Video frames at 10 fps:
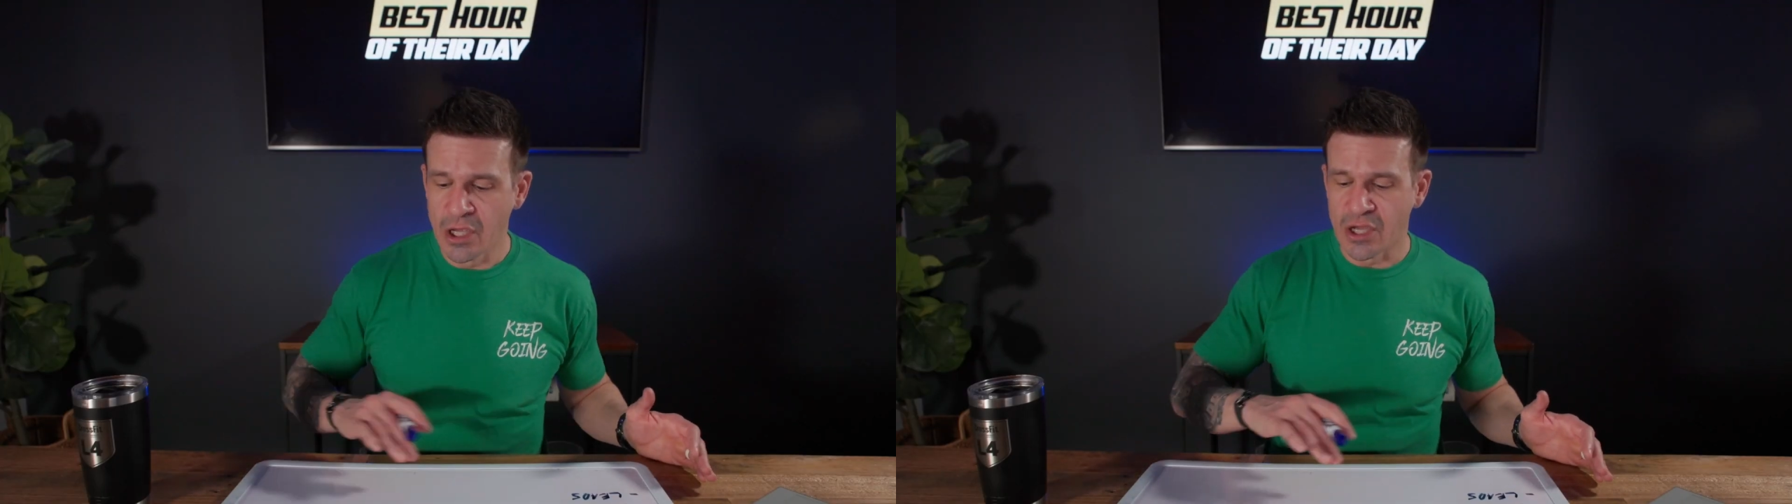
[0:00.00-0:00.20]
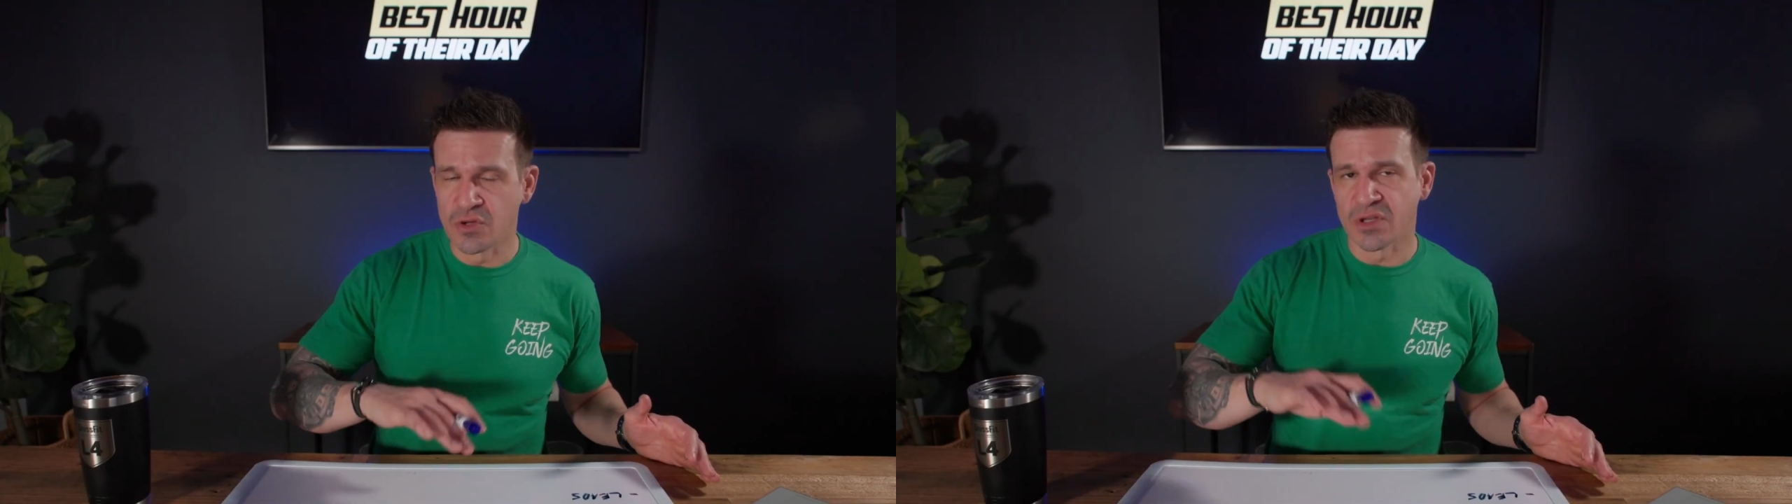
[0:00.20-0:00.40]

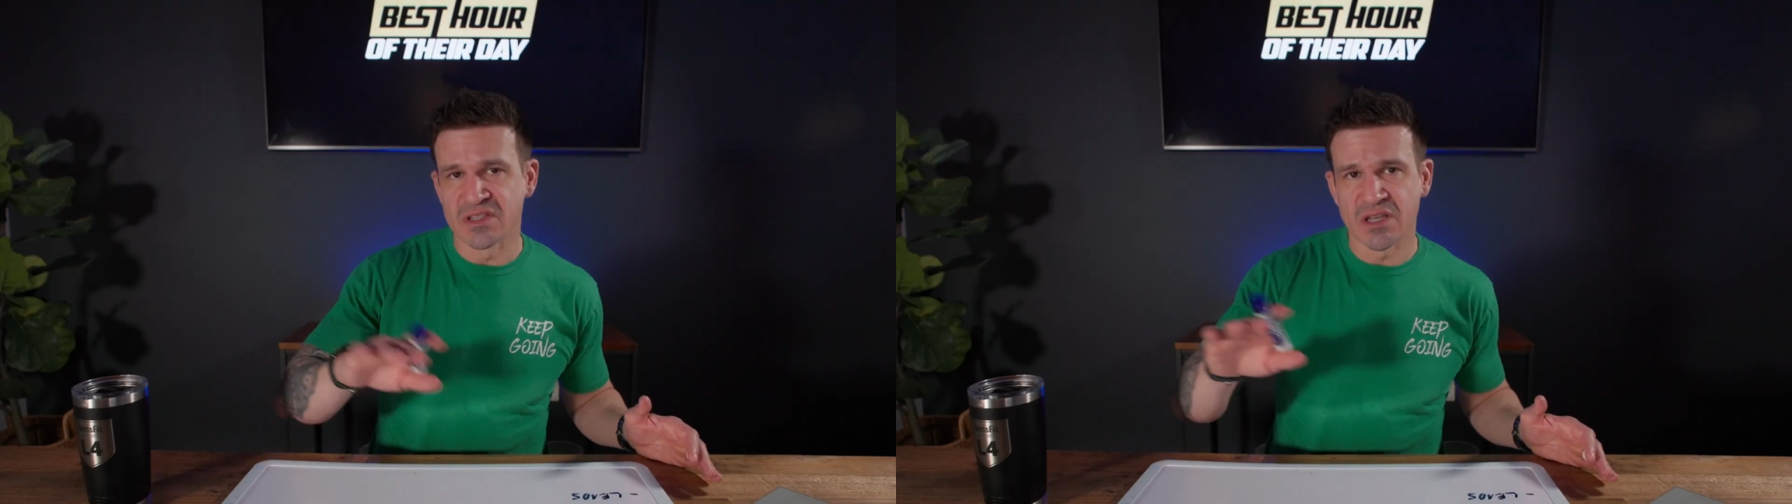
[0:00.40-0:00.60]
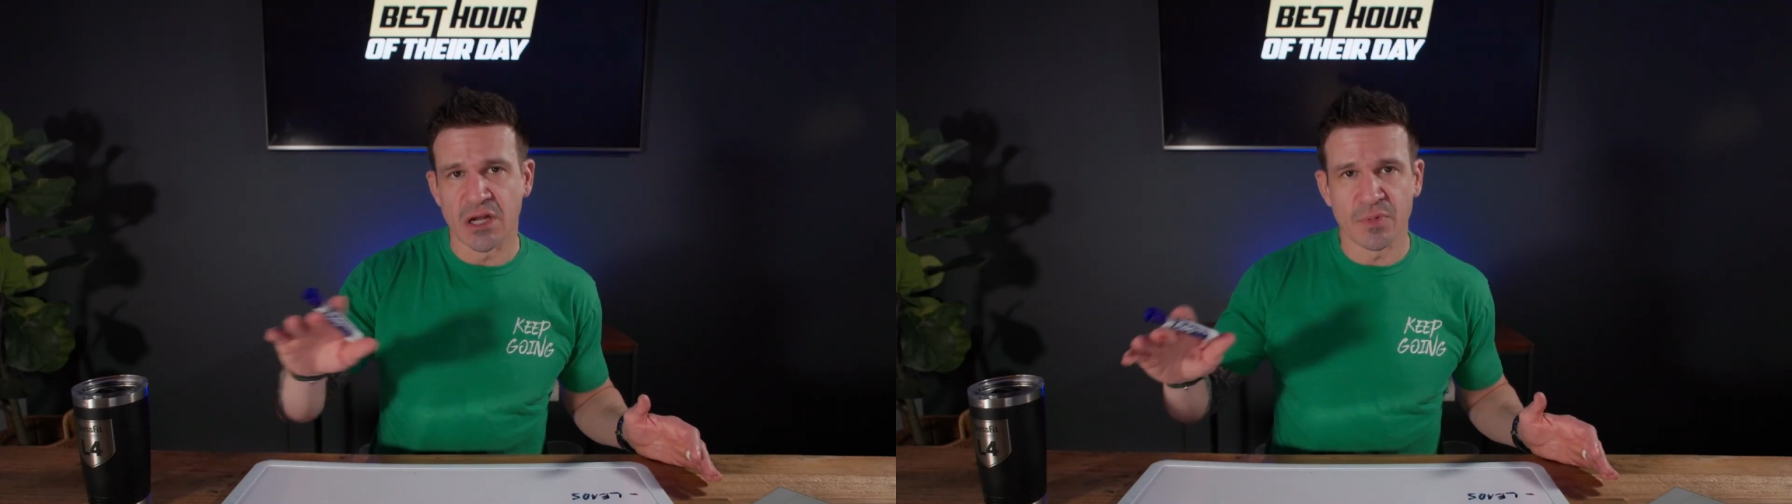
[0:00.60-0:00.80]
And you can
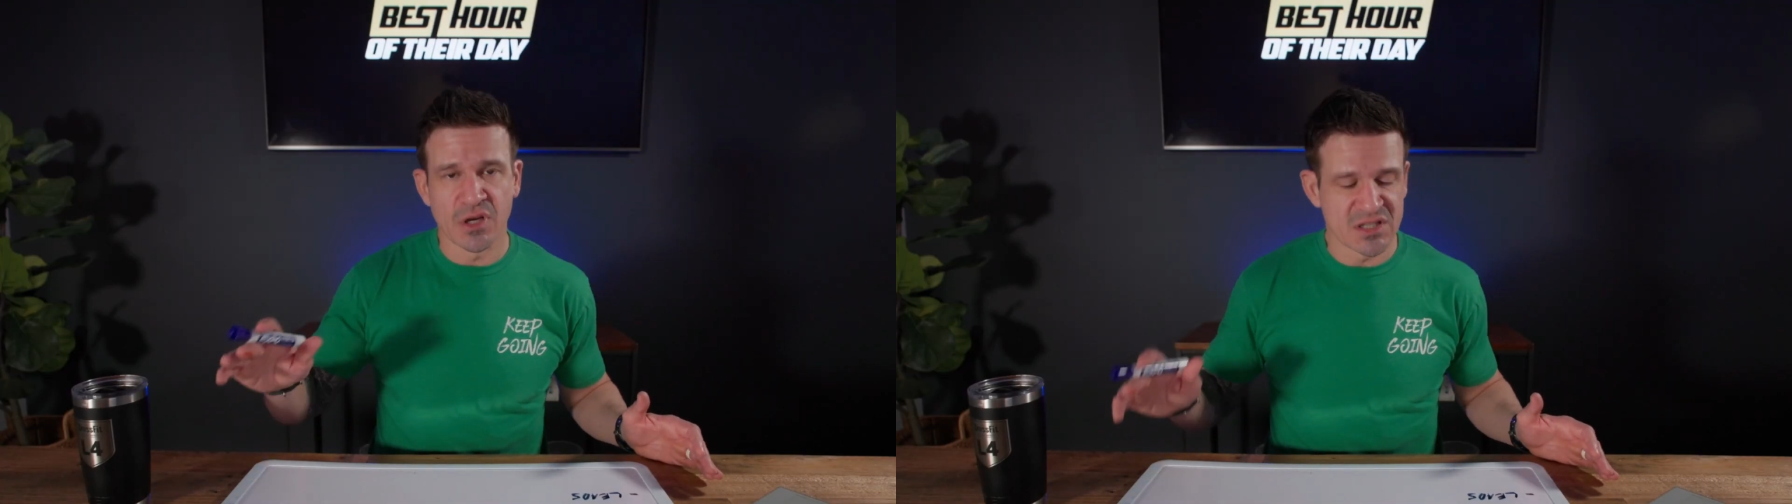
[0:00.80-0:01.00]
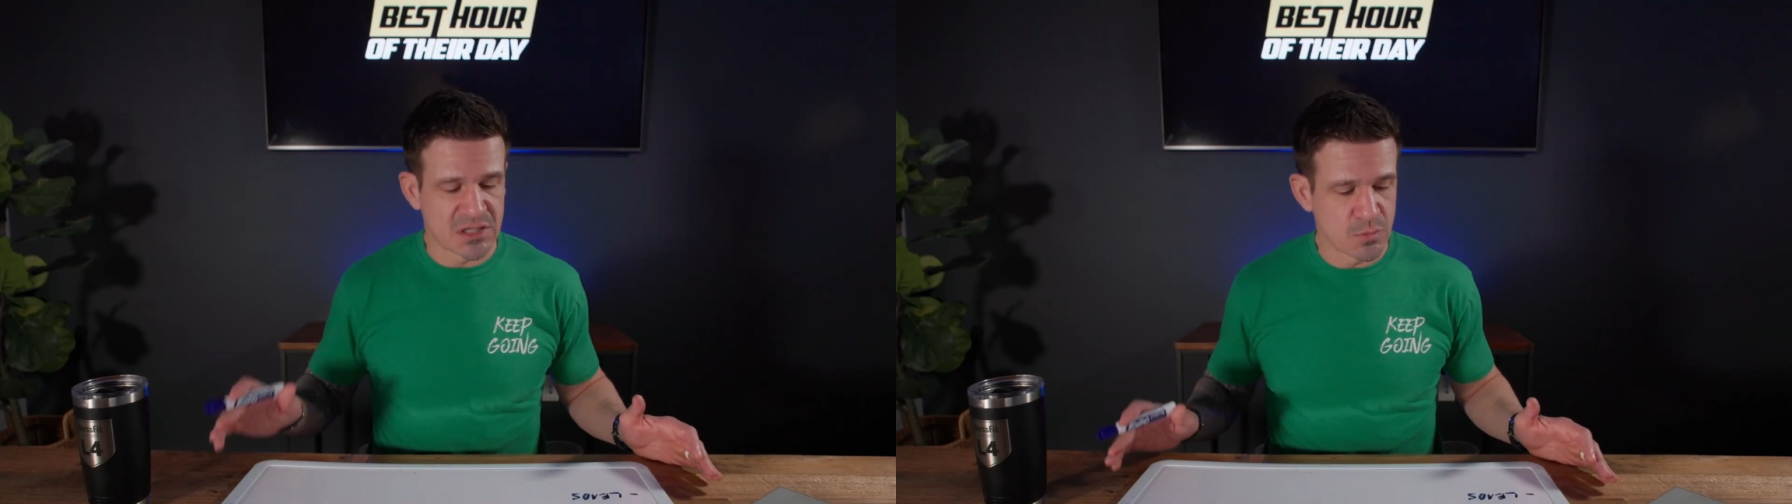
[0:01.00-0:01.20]
set up
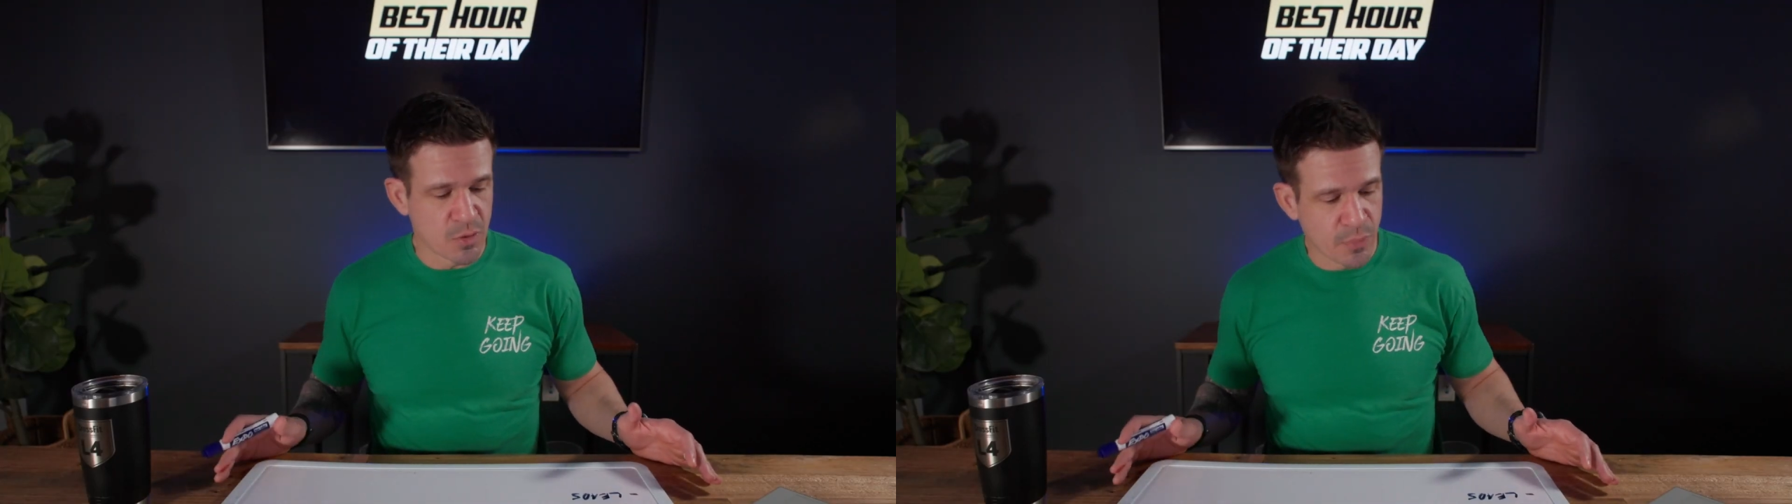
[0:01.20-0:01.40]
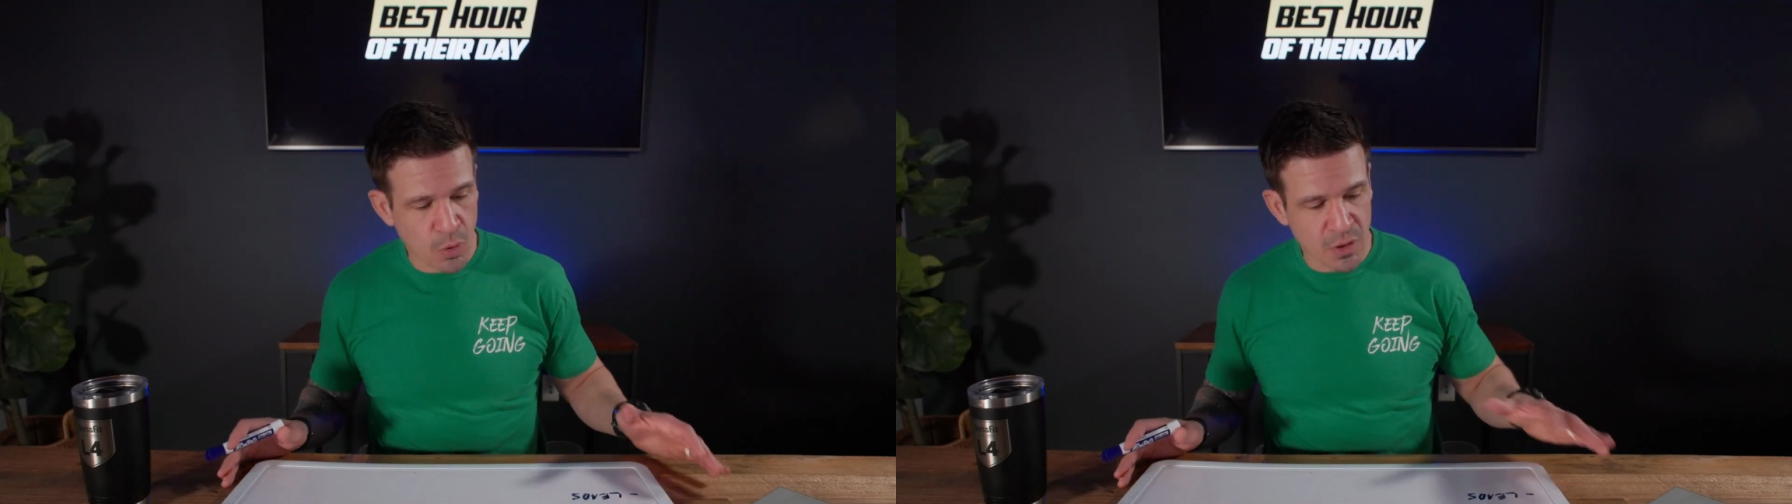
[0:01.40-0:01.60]
custom
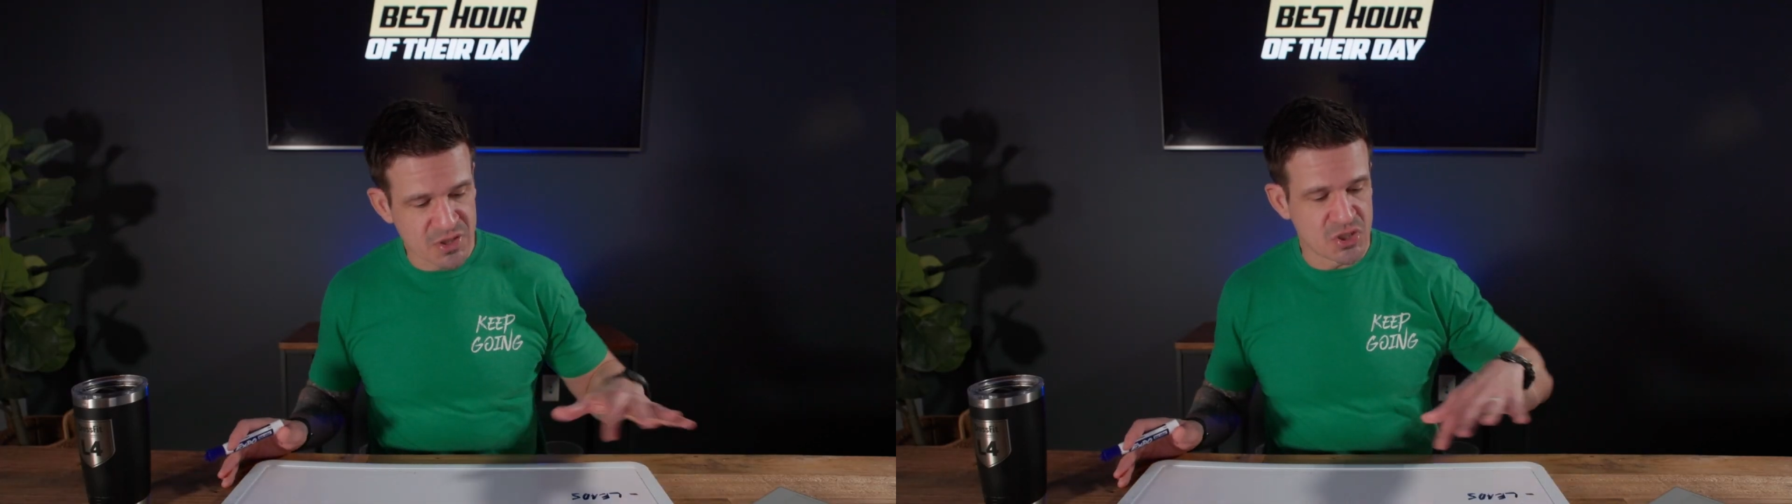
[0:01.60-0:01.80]
reports.